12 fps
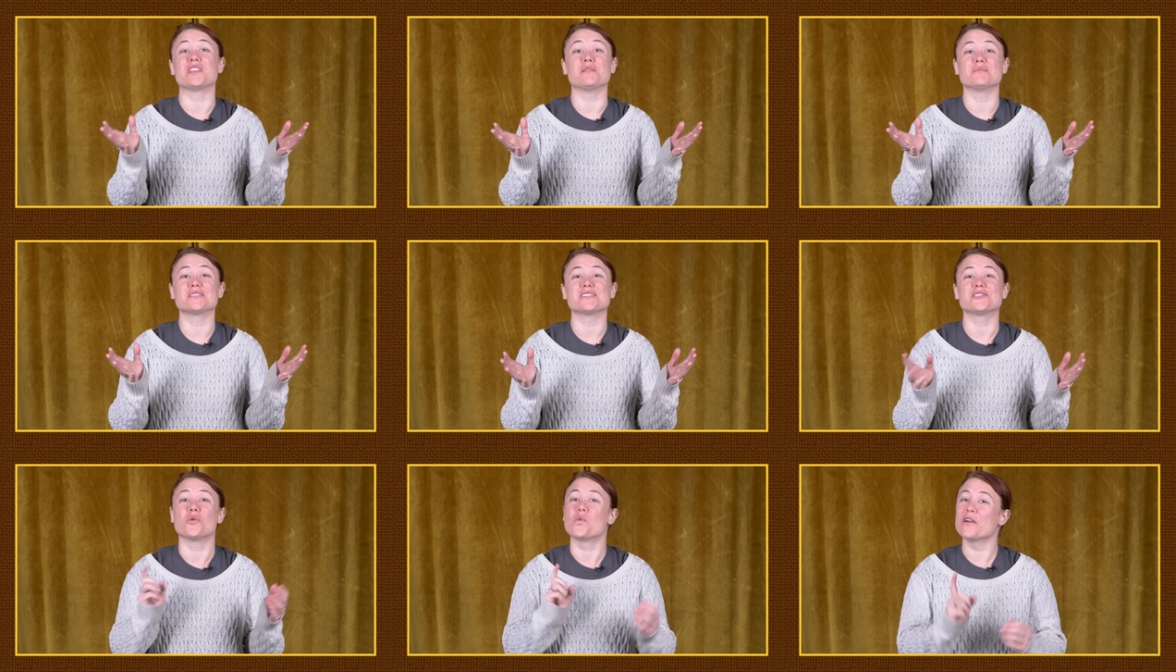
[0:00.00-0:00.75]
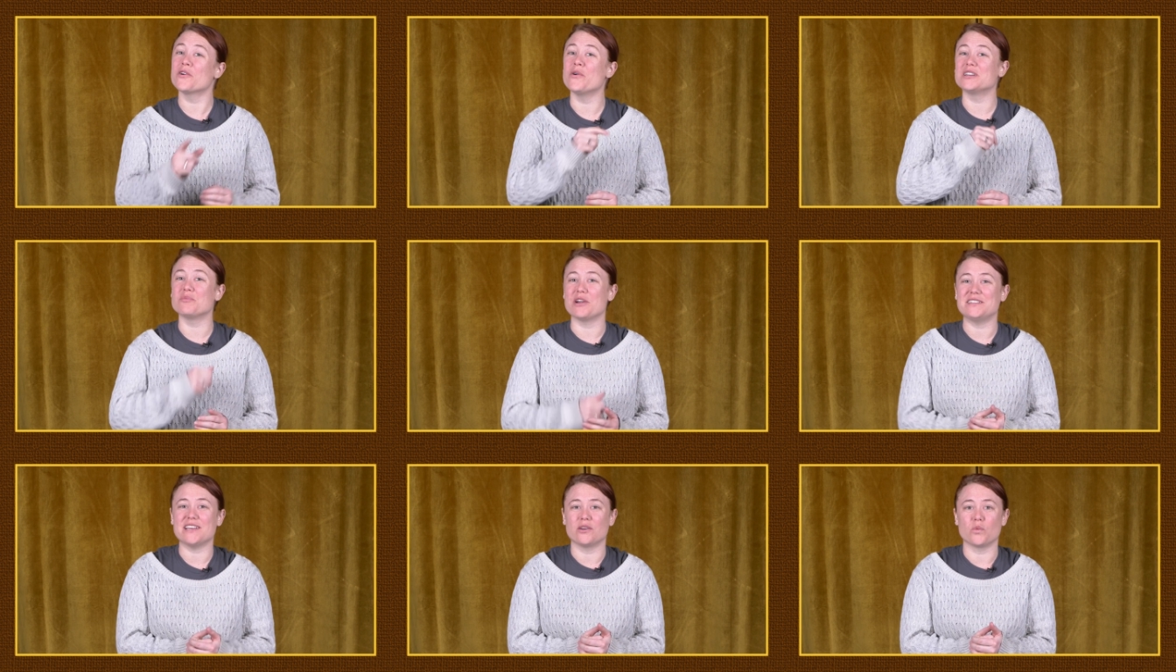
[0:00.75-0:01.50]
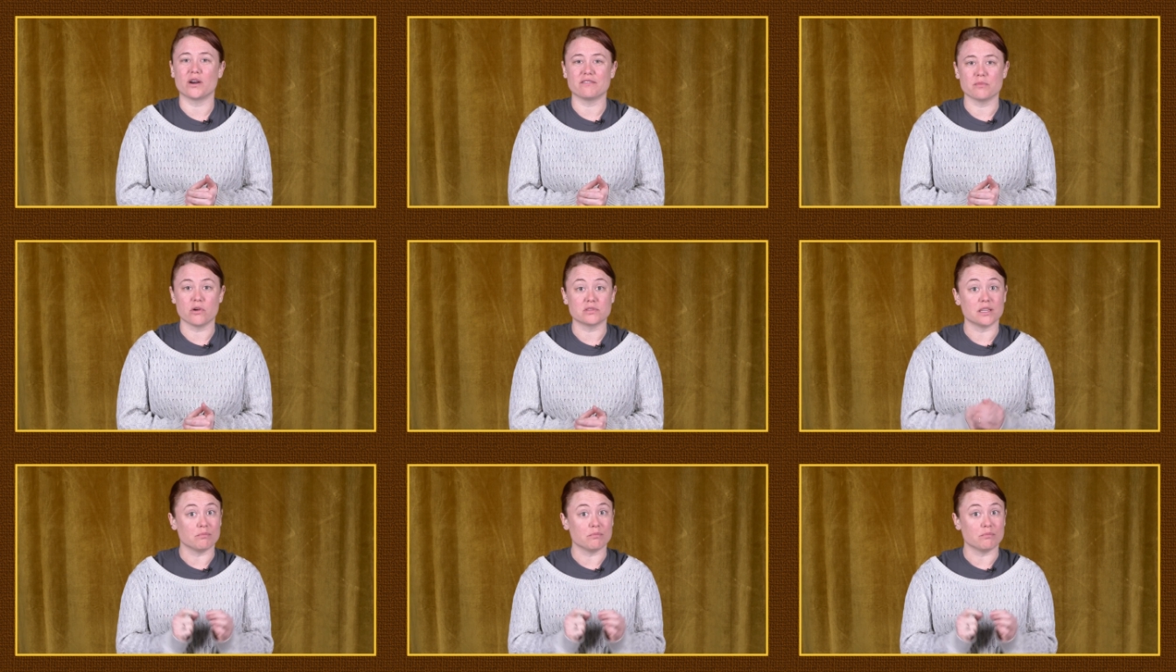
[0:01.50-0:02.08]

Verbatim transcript: rhythms, so we're going to break down one of the most